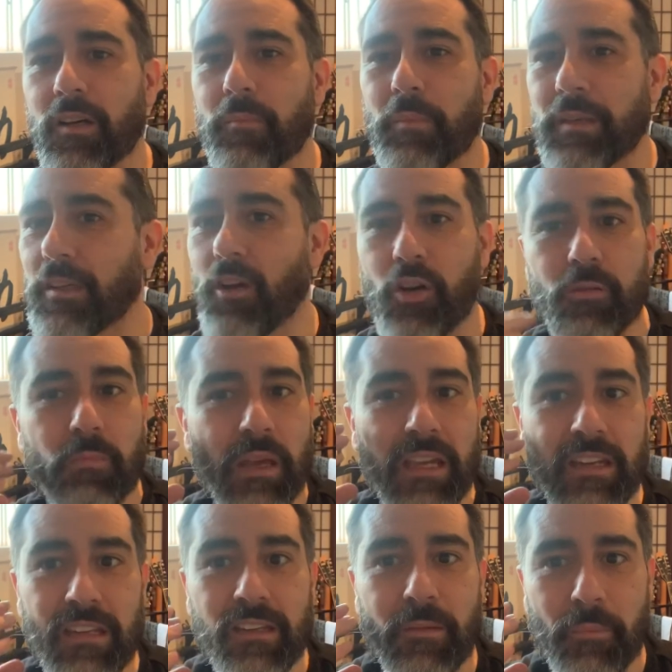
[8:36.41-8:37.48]
but not
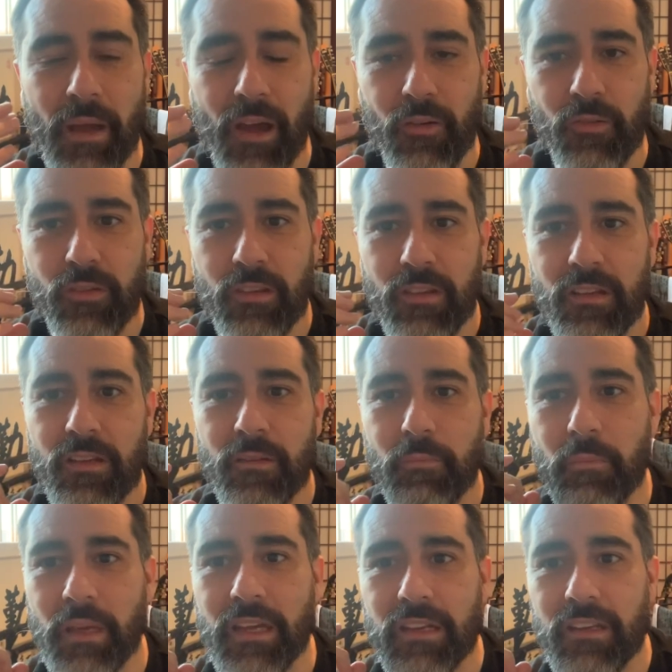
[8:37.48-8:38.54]
made in the mouth,
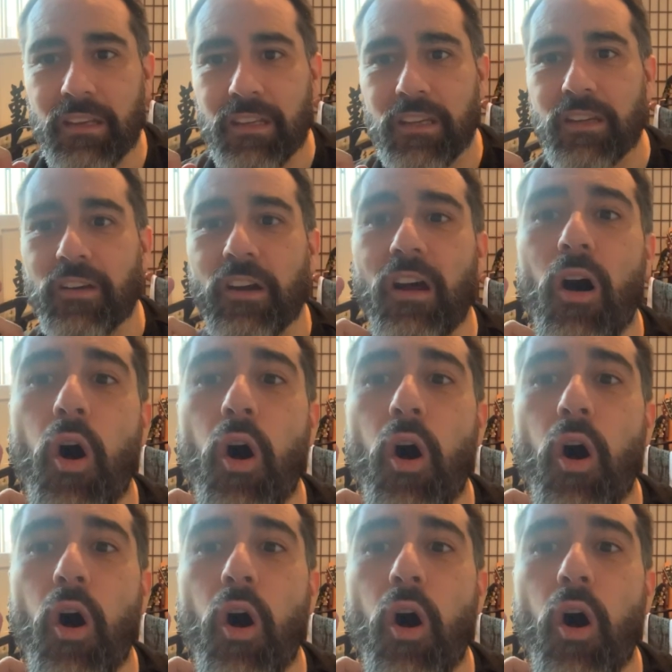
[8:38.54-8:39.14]
made here.